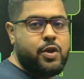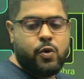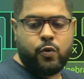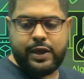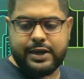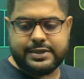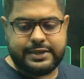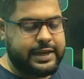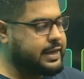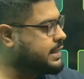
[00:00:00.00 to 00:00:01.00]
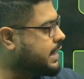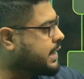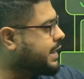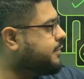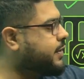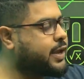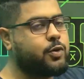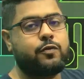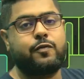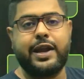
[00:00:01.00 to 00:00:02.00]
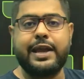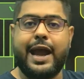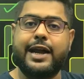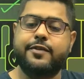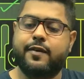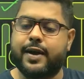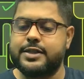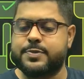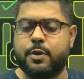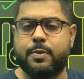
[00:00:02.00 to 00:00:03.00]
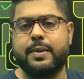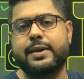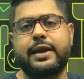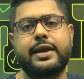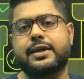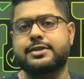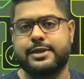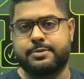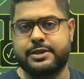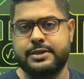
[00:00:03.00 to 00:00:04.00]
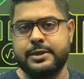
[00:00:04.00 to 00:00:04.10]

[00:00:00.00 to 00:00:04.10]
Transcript: We are seeing they are giving you very advanced probability concepts.